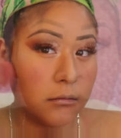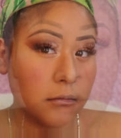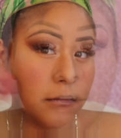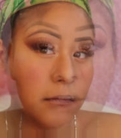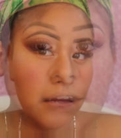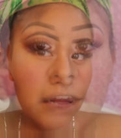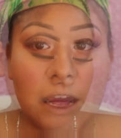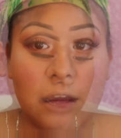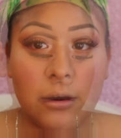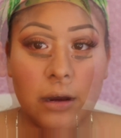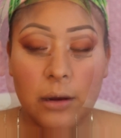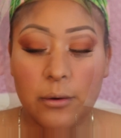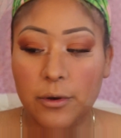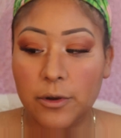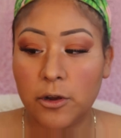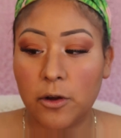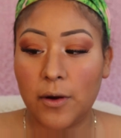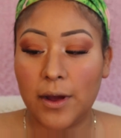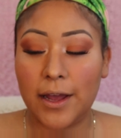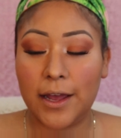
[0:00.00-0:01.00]
Now I will
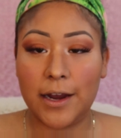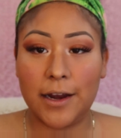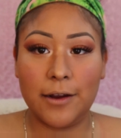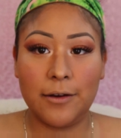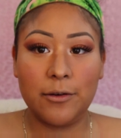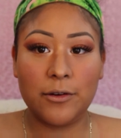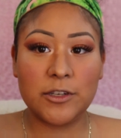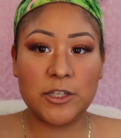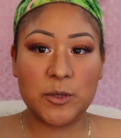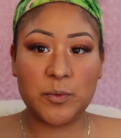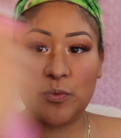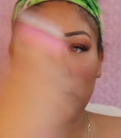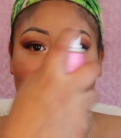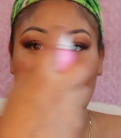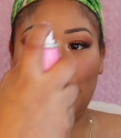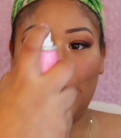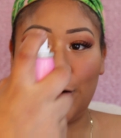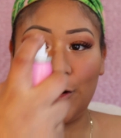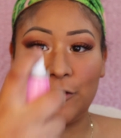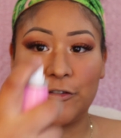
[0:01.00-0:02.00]
go ahead and spray
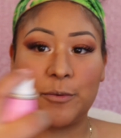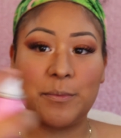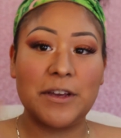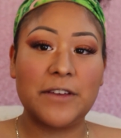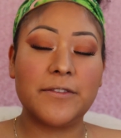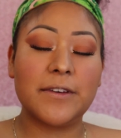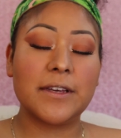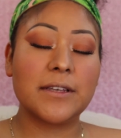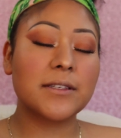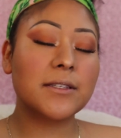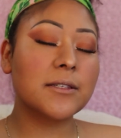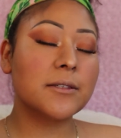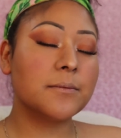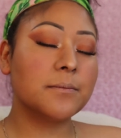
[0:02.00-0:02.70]
it all over my face.